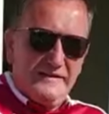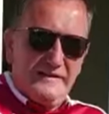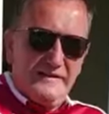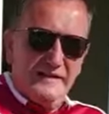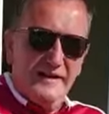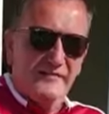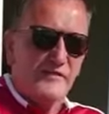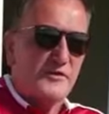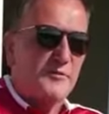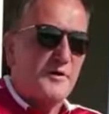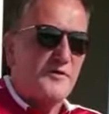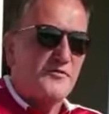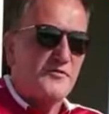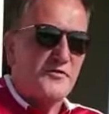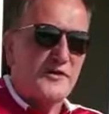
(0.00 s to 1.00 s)
Lovely
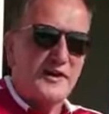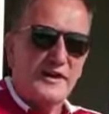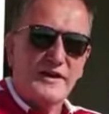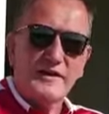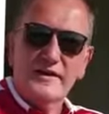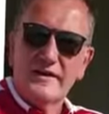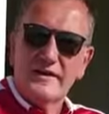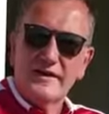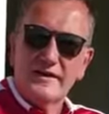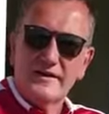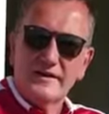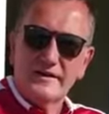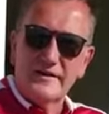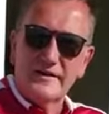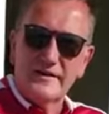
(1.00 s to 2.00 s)
weather here.
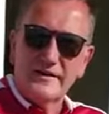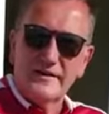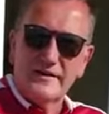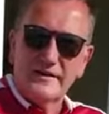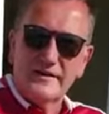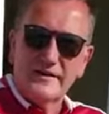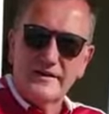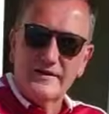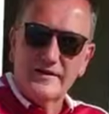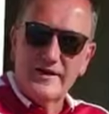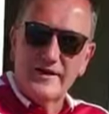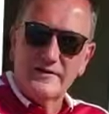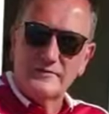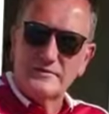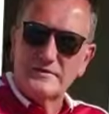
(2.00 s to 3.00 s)

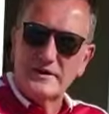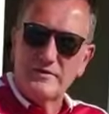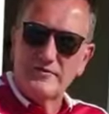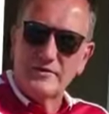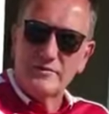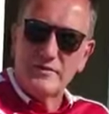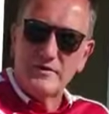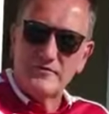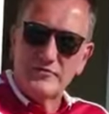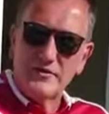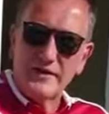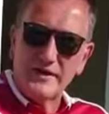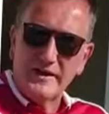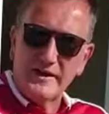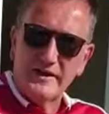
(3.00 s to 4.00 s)
Hope it's lovely weather
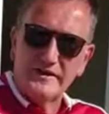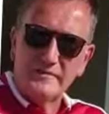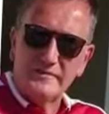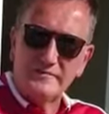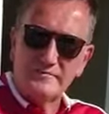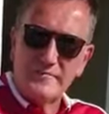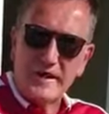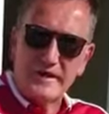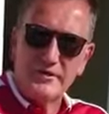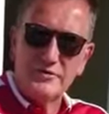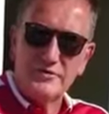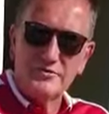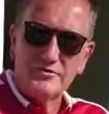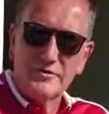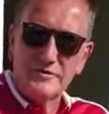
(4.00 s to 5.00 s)
out in
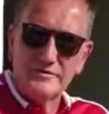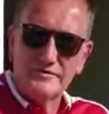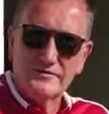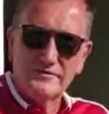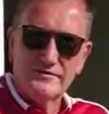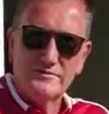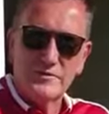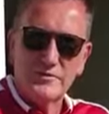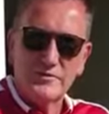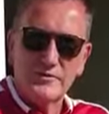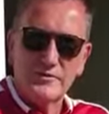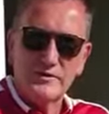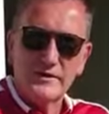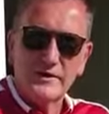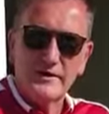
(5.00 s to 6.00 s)
Baku tomorrow
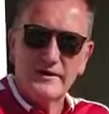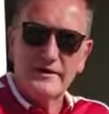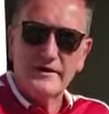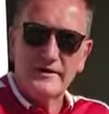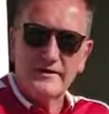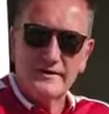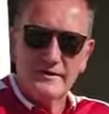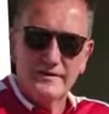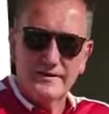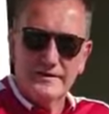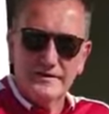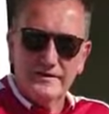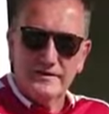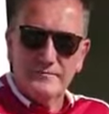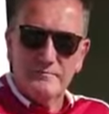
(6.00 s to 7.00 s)
night.
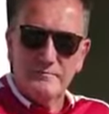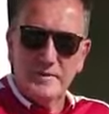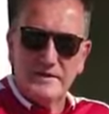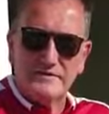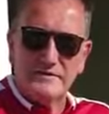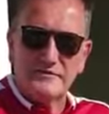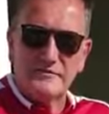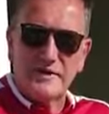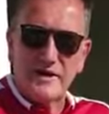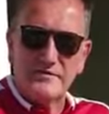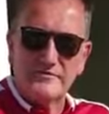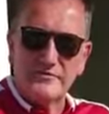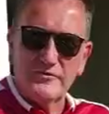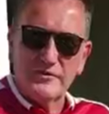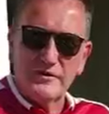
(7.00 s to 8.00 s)
Massive game
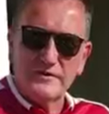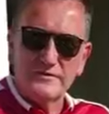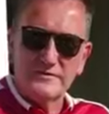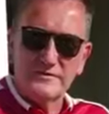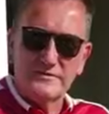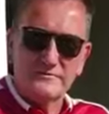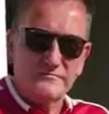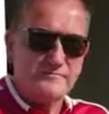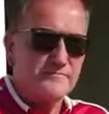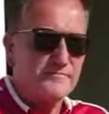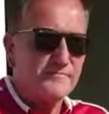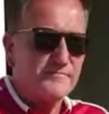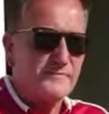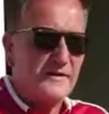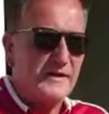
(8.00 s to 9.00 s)
for us.
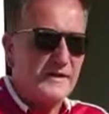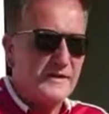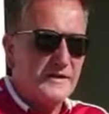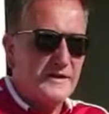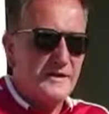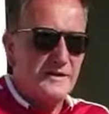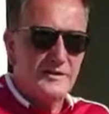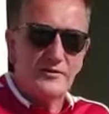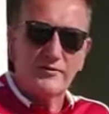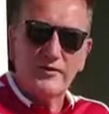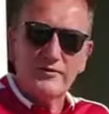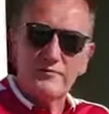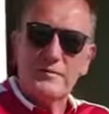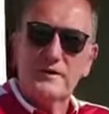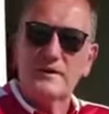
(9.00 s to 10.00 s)

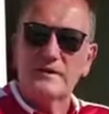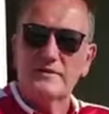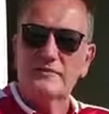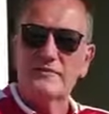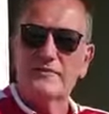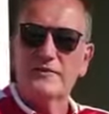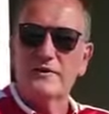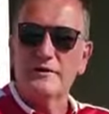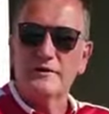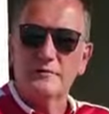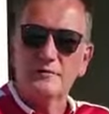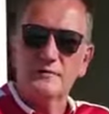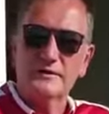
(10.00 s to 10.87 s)
Europa League final.